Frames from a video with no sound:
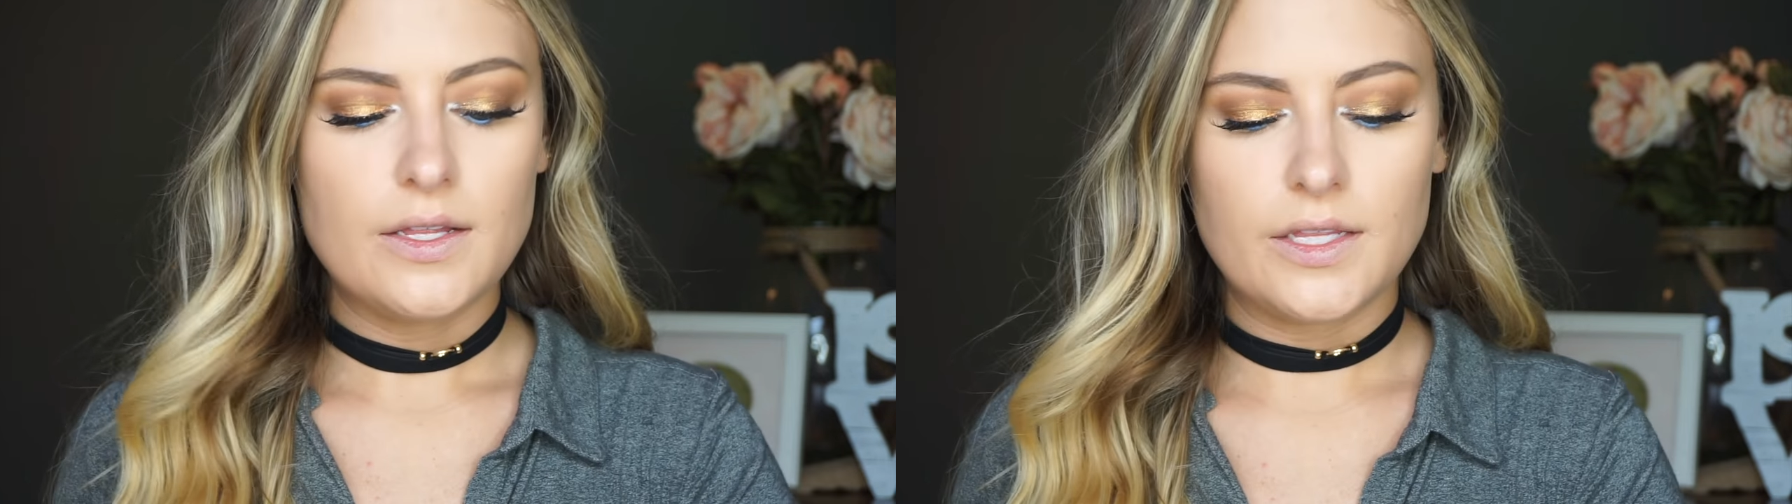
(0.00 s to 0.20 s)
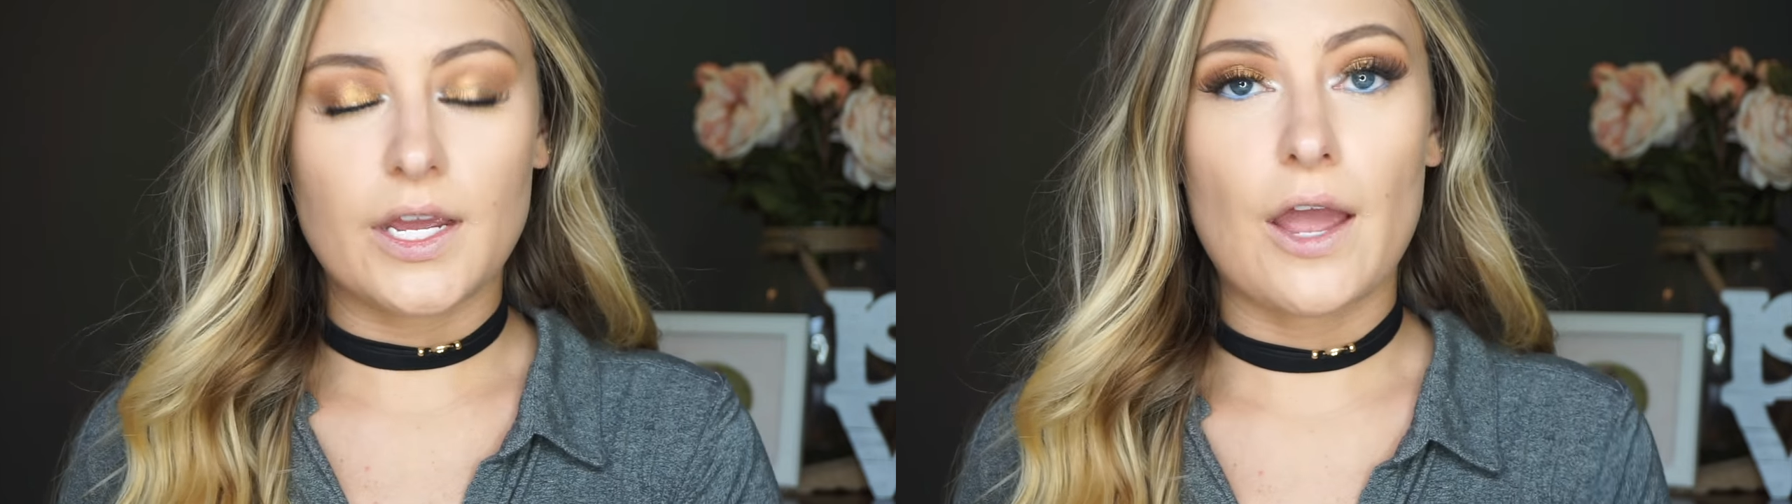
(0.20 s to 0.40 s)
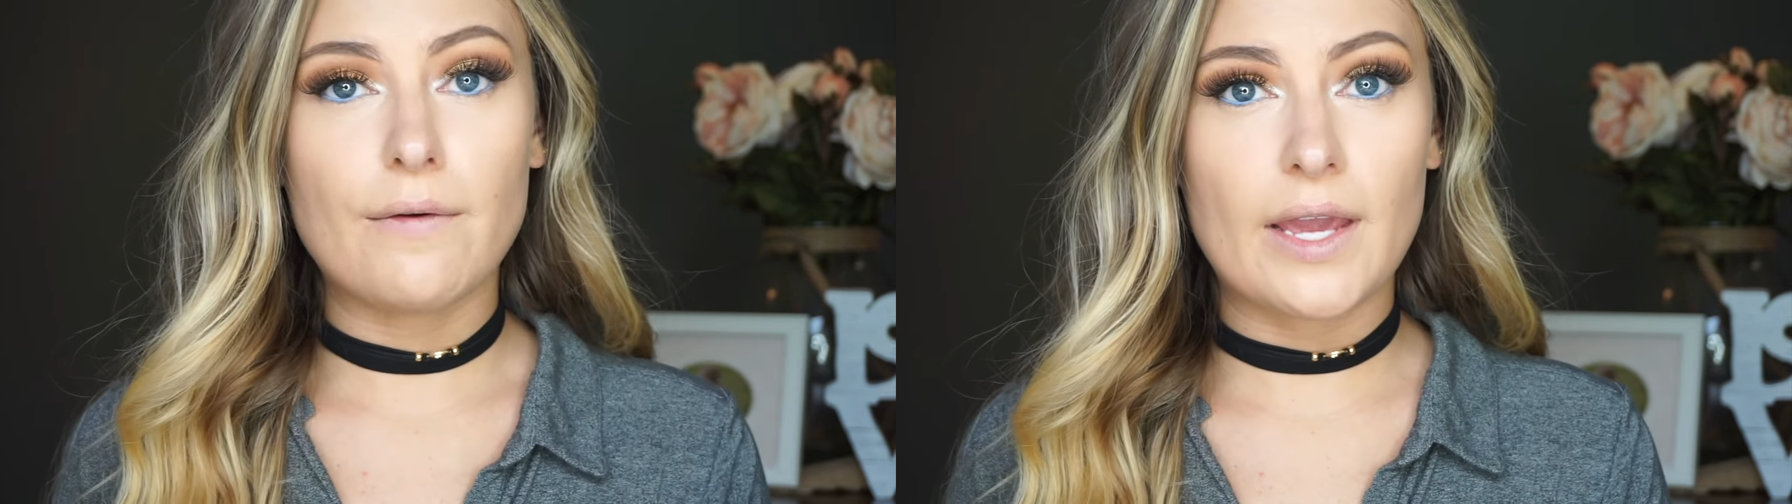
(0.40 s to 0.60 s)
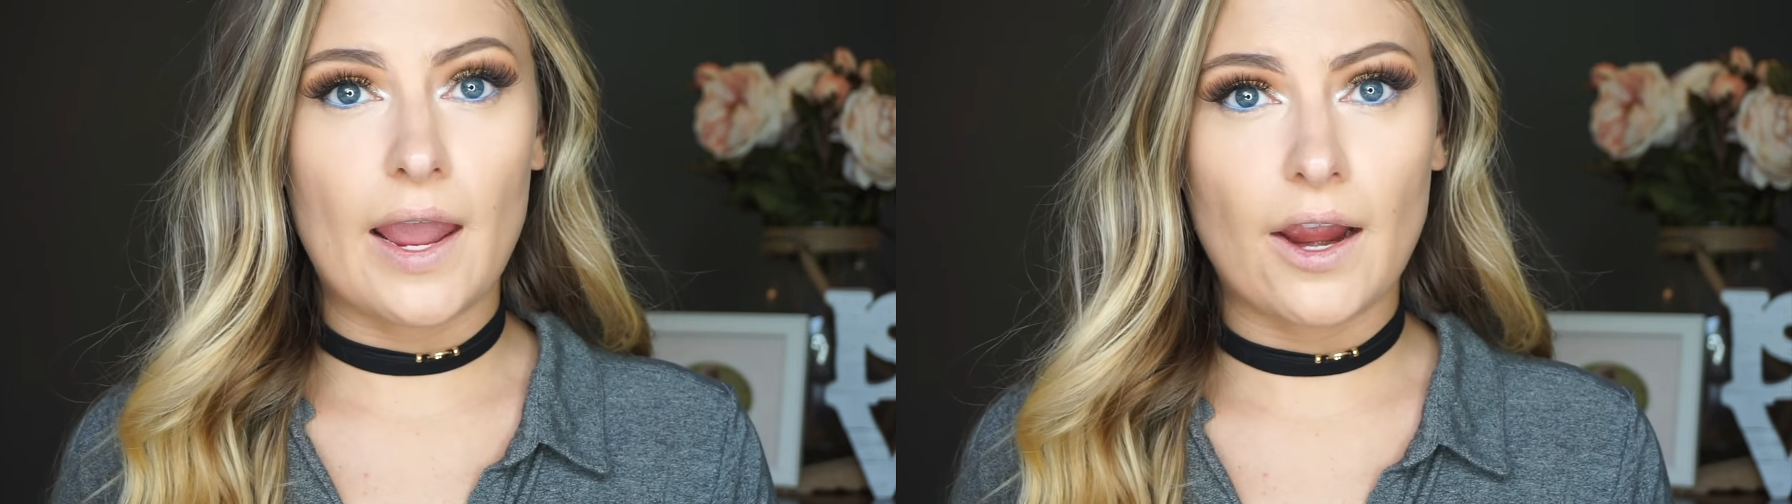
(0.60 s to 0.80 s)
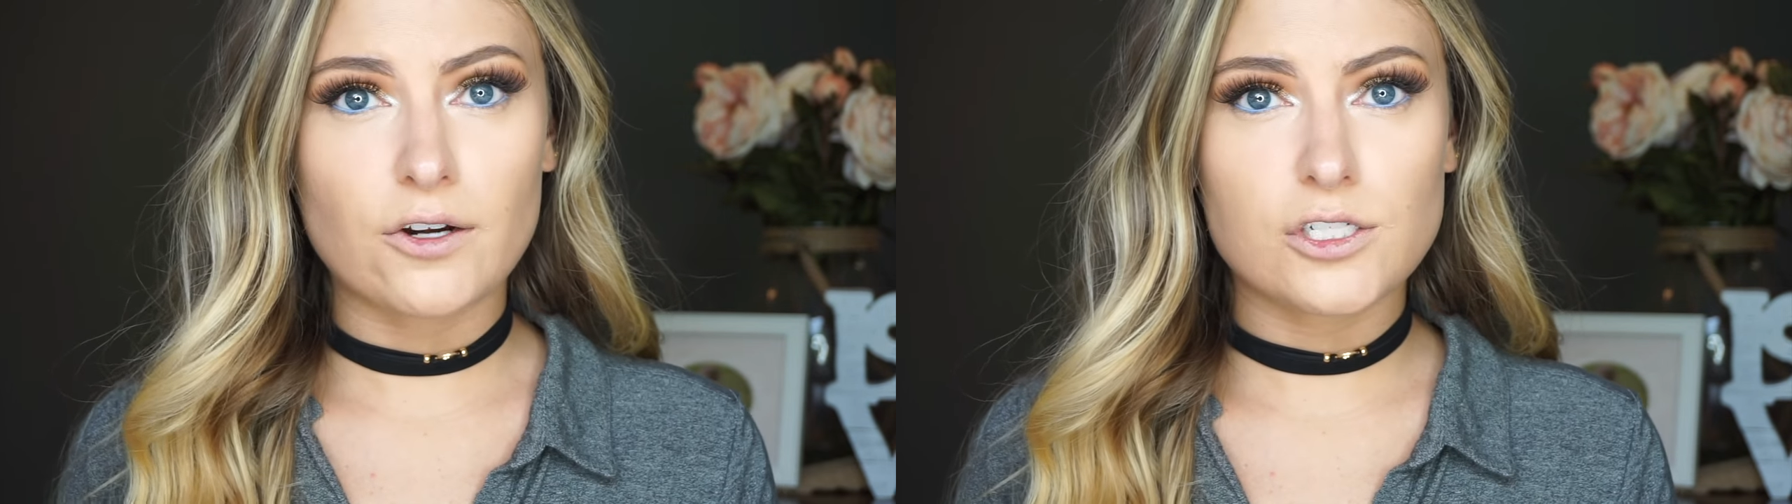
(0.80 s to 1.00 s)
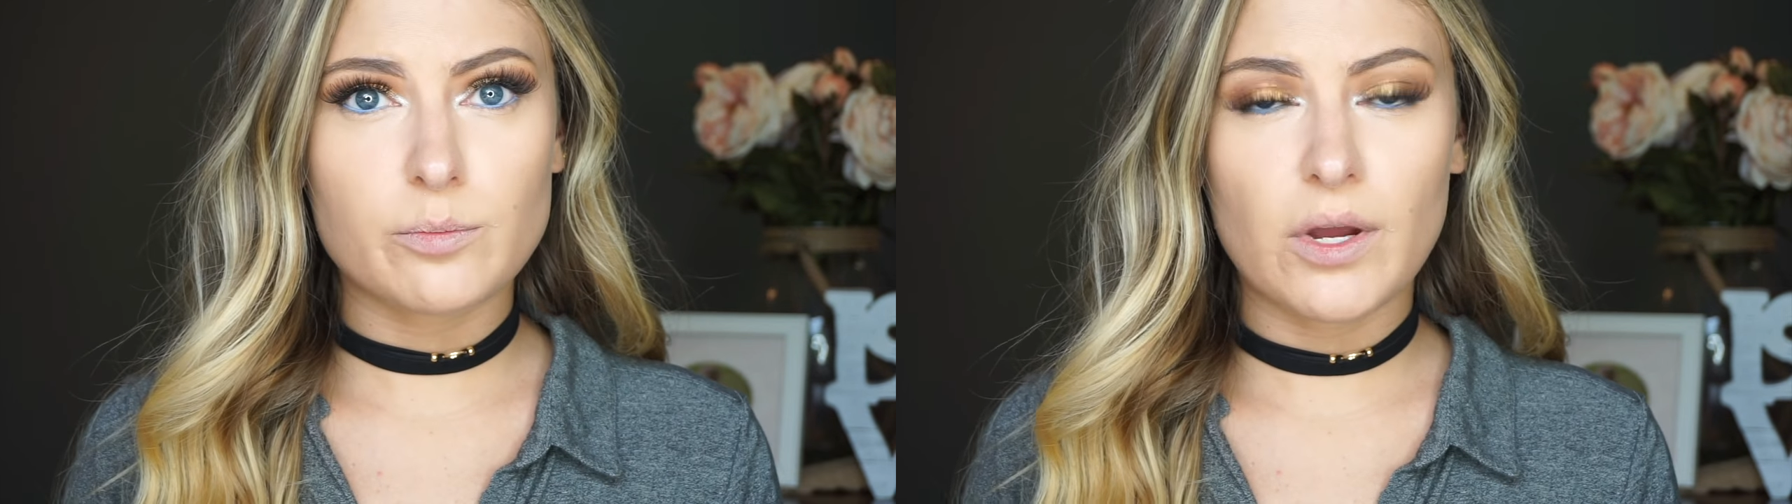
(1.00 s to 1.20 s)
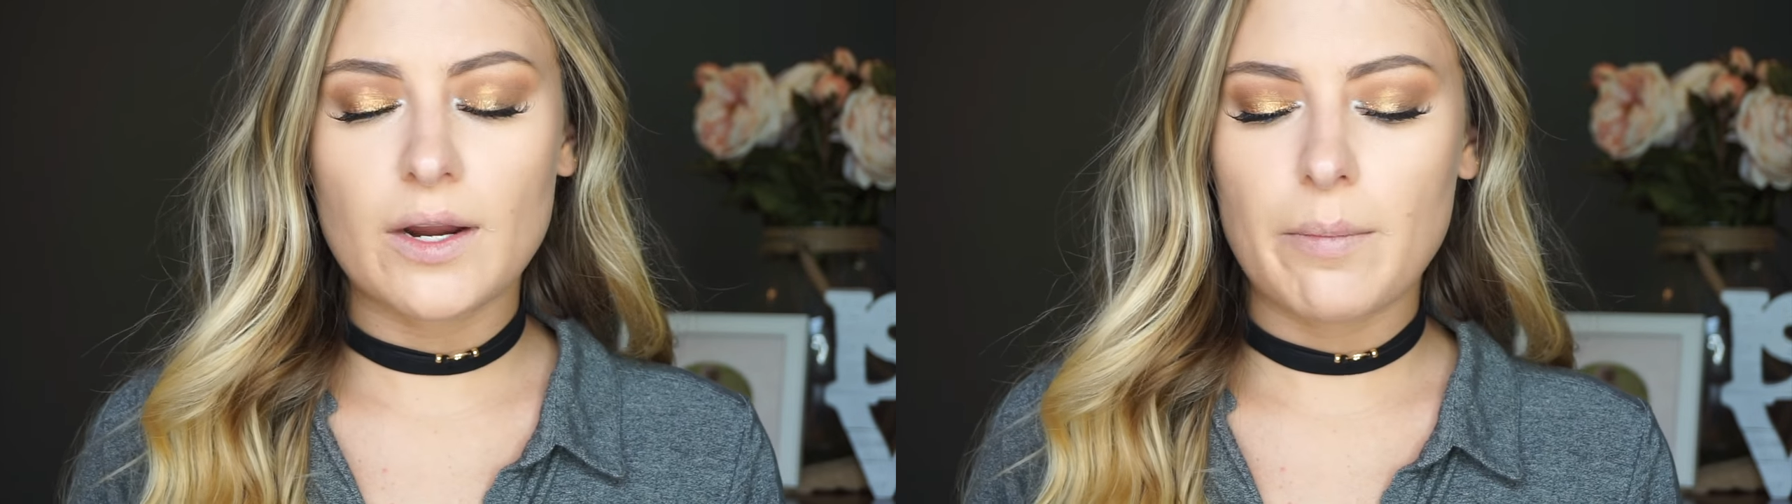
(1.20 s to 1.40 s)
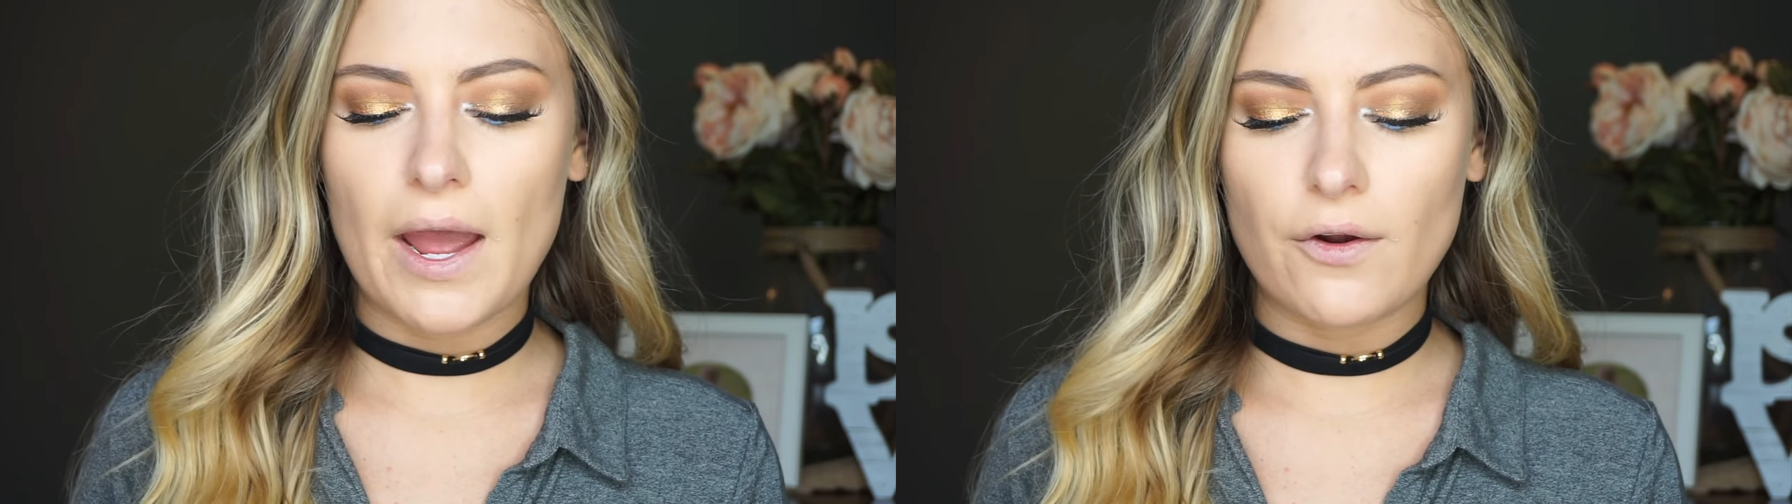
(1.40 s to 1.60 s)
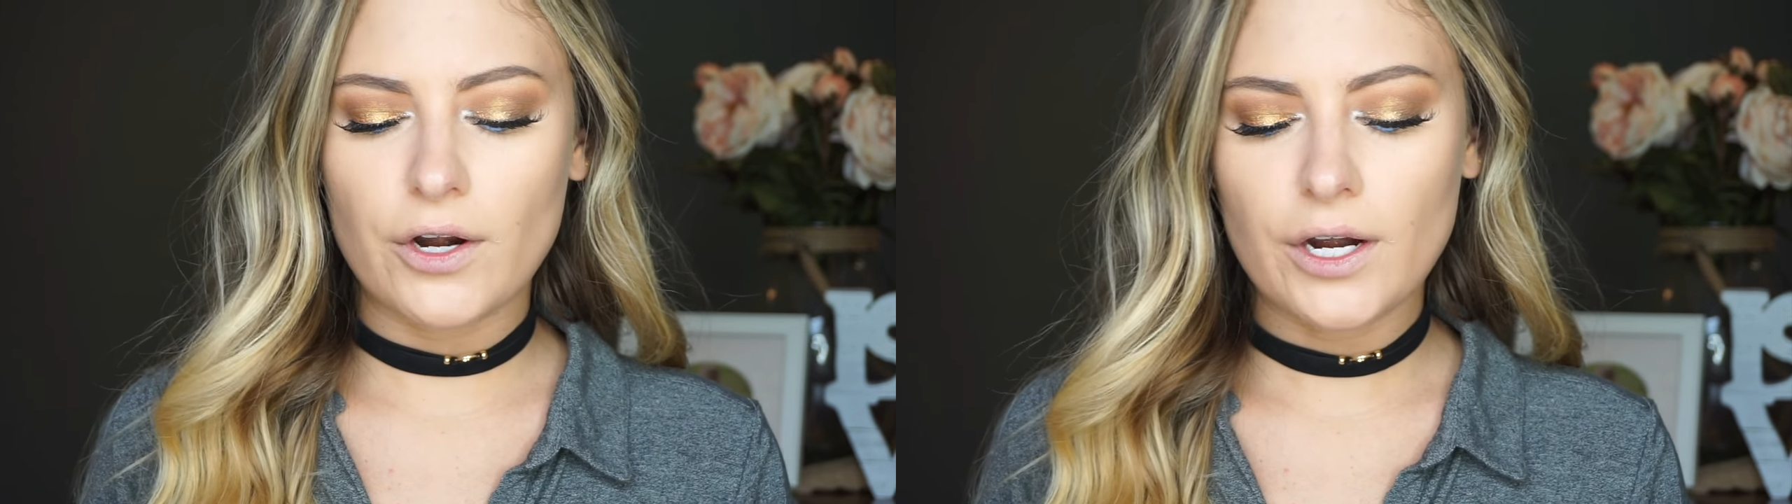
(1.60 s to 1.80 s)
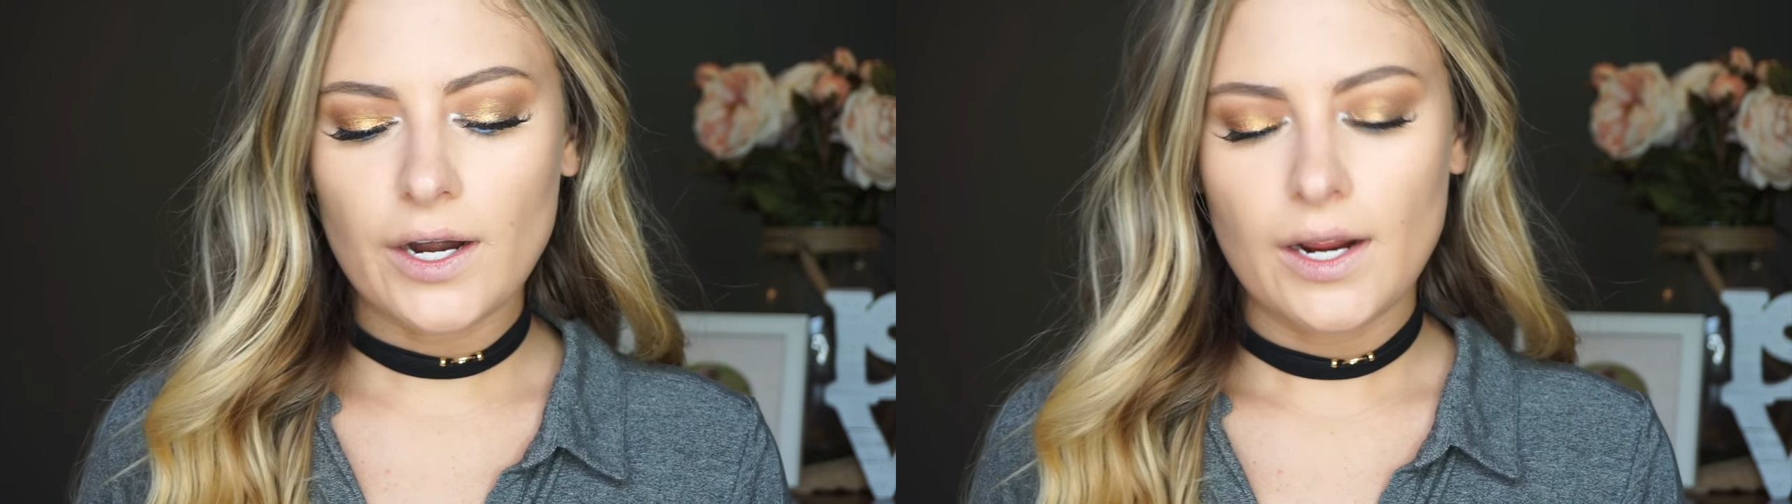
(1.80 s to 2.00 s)
the Coty Air Spun
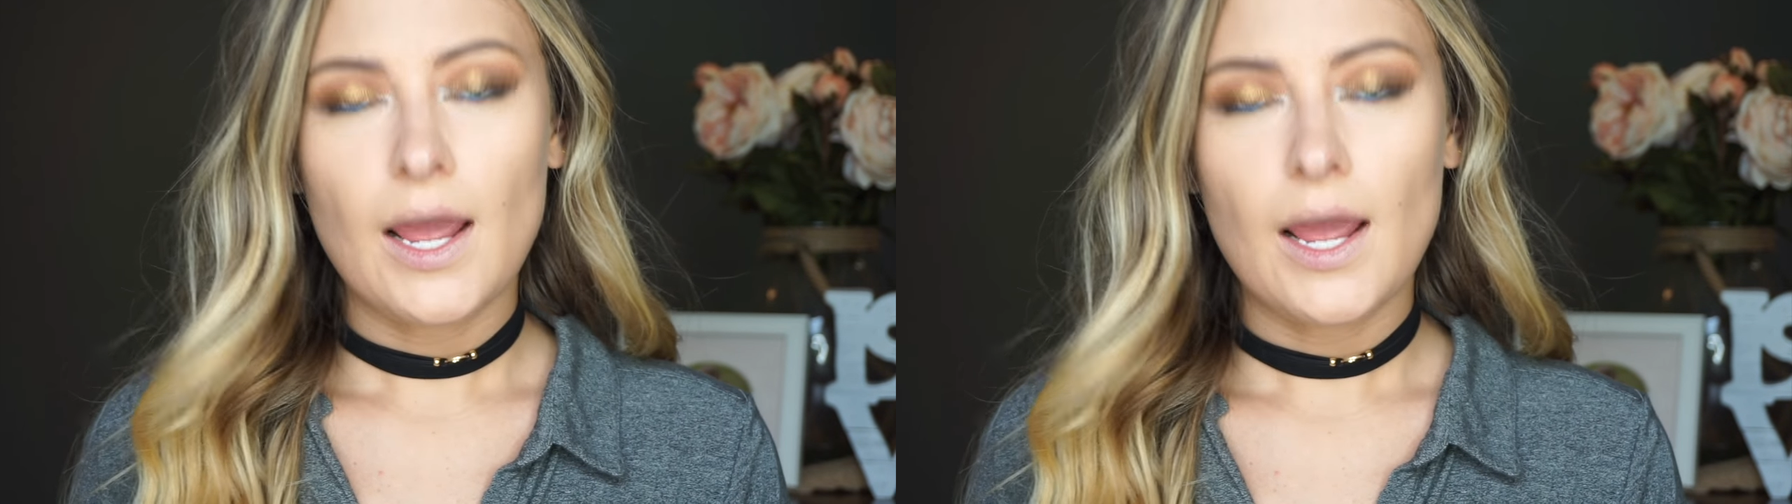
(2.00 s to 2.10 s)
Powder.